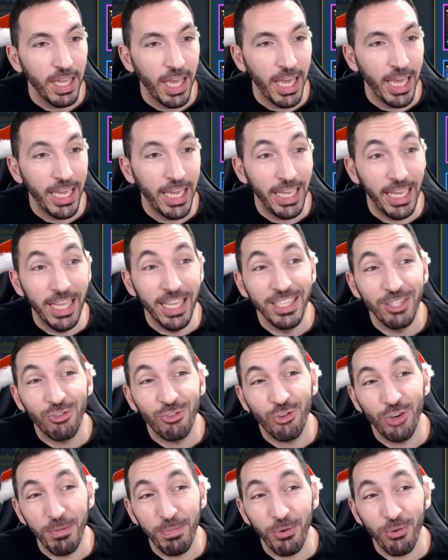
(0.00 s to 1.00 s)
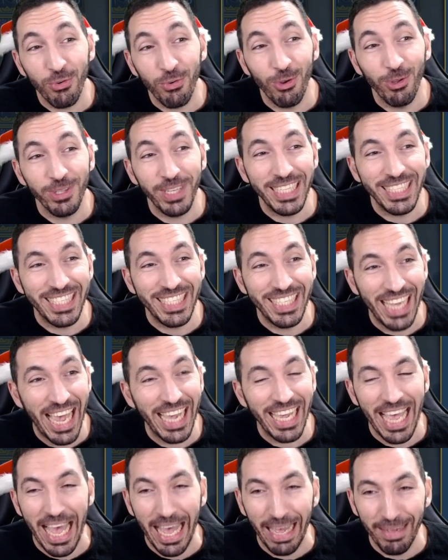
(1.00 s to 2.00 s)
a triple rolled
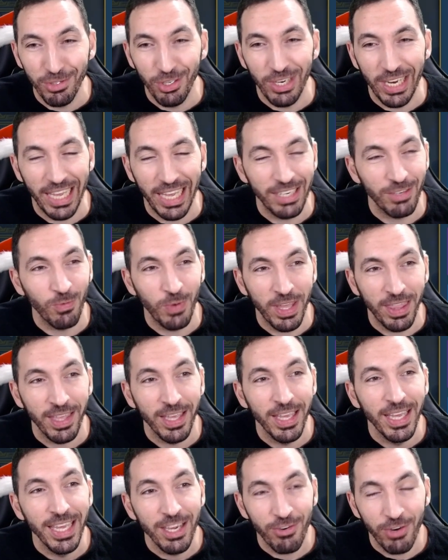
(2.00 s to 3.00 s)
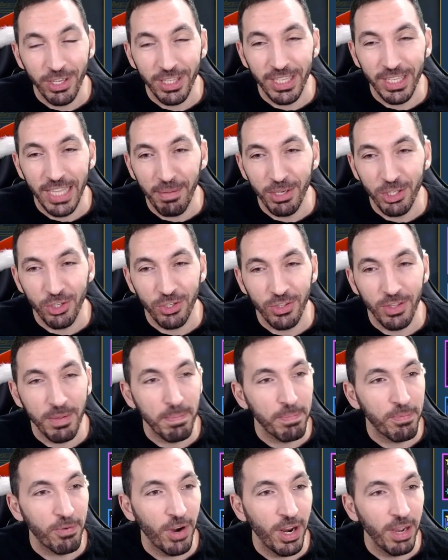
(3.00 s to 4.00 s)
attack amulet with crit damage on the
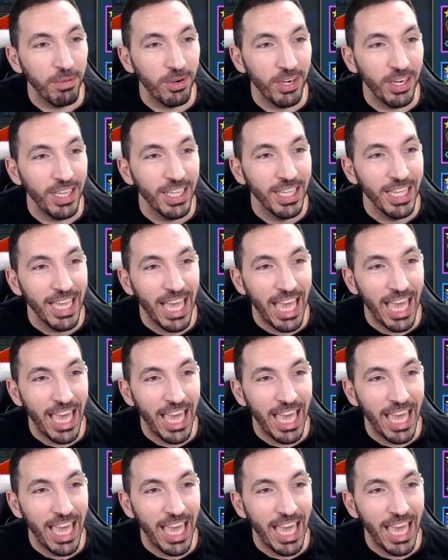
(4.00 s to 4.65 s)
primary,